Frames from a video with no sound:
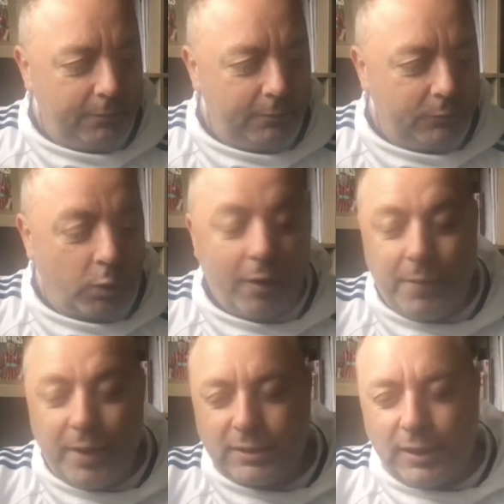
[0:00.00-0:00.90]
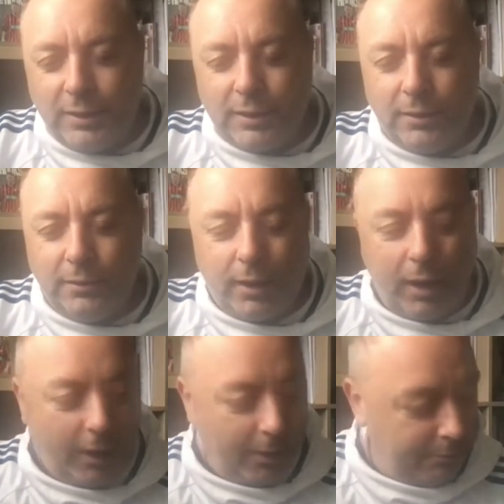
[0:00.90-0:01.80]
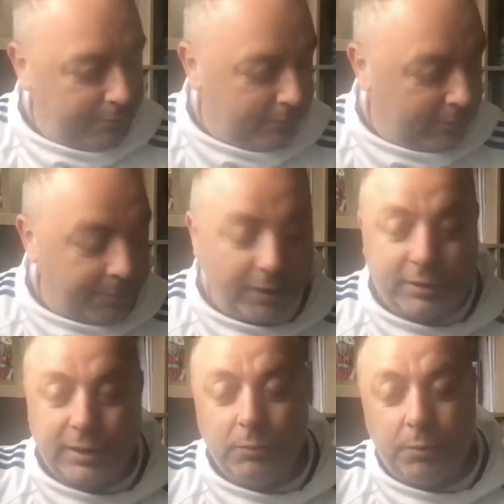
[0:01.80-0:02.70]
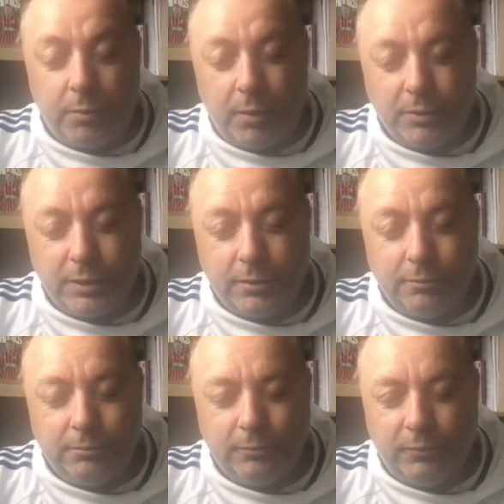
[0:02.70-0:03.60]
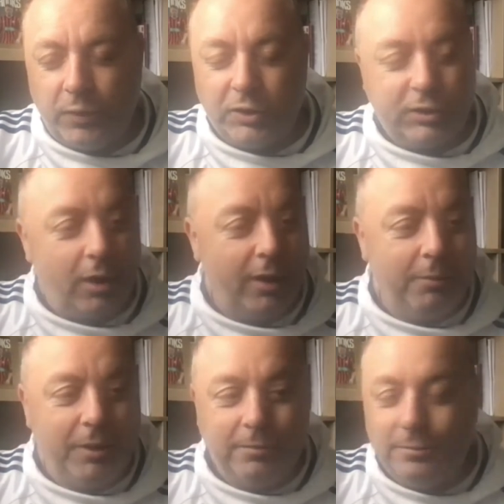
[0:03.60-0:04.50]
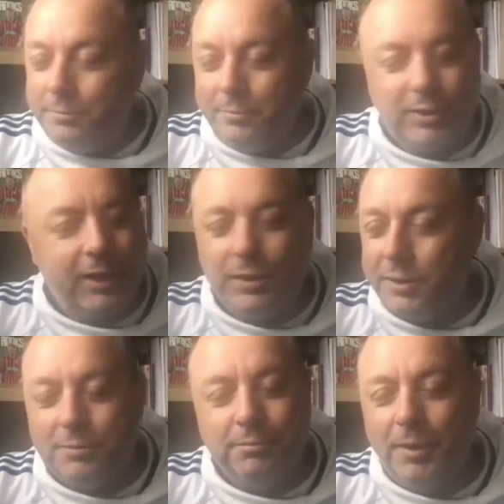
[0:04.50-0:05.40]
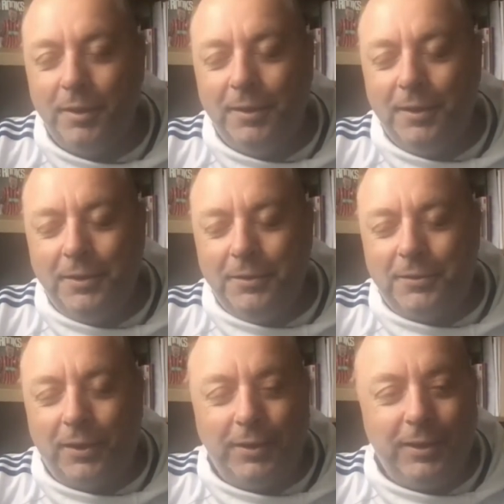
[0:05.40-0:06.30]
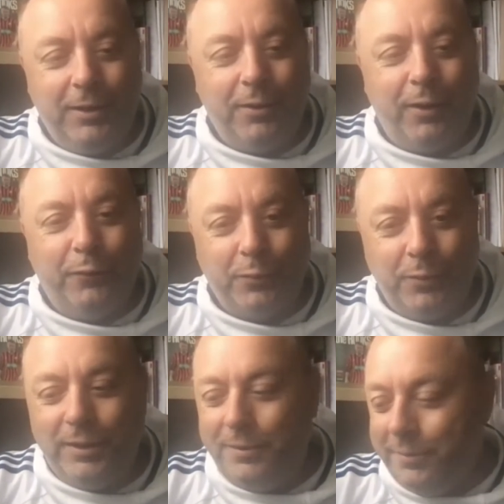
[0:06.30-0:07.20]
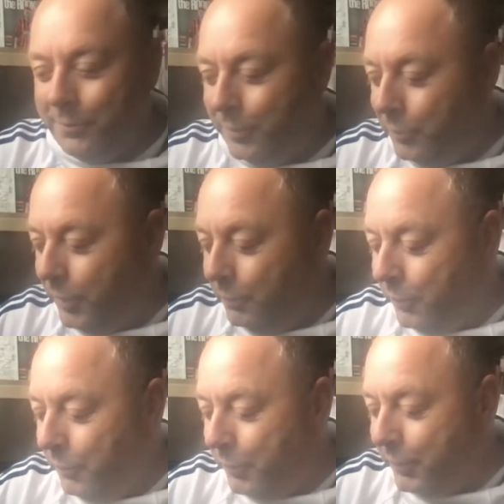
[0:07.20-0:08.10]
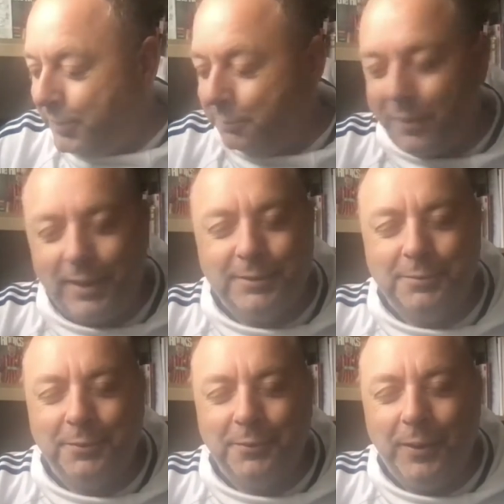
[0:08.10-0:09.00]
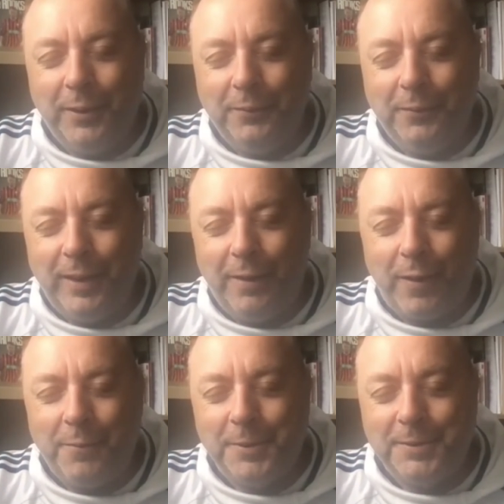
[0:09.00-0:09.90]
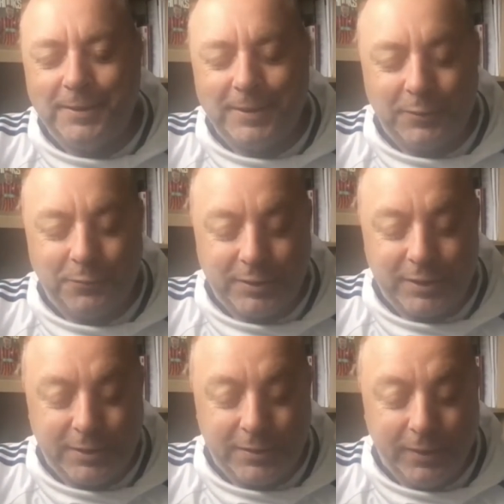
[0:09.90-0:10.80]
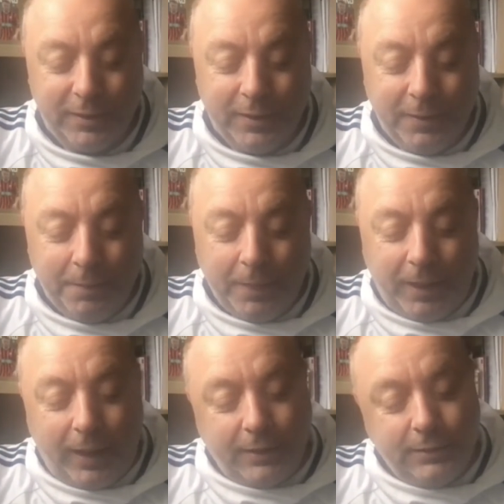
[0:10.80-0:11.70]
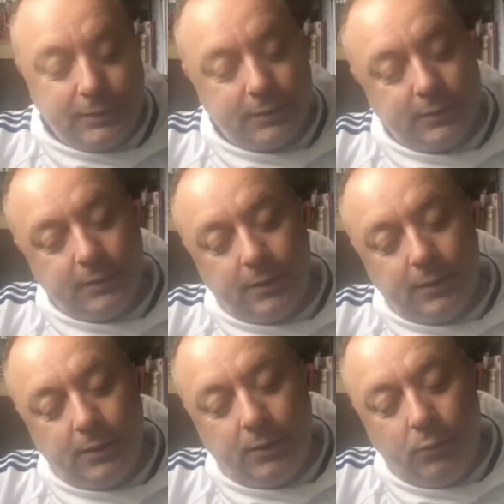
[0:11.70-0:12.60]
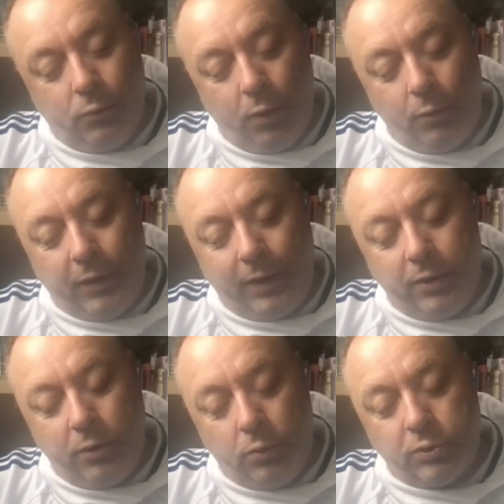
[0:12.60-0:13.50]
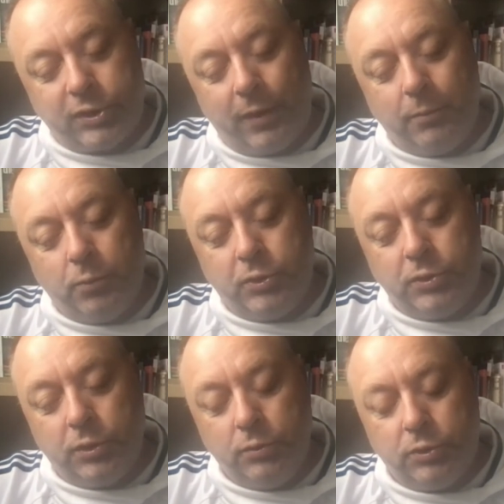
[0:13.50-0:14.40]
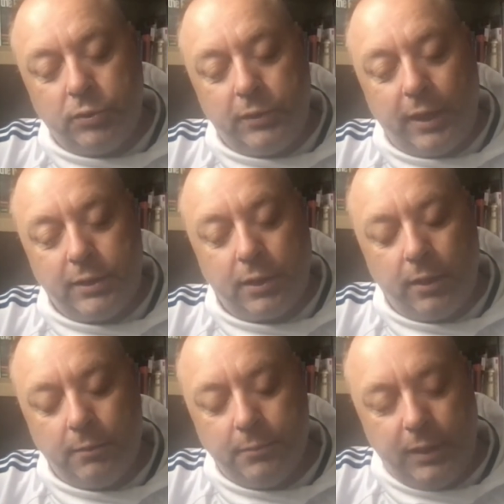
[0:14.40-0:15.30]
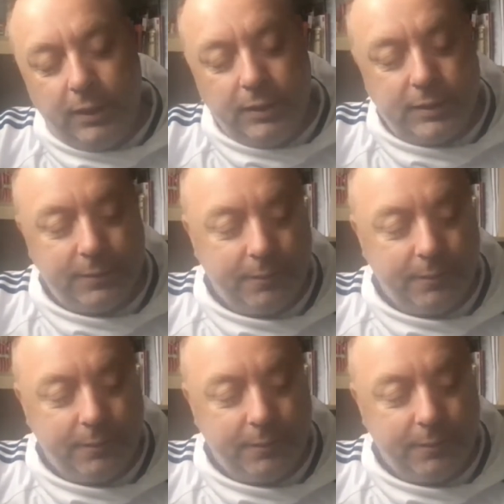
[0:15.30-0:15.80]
12 months later, the men's team were promoted. First time in 10 years. So the year after we put this in place, we have our most successful season. And what we're also able to do during that time is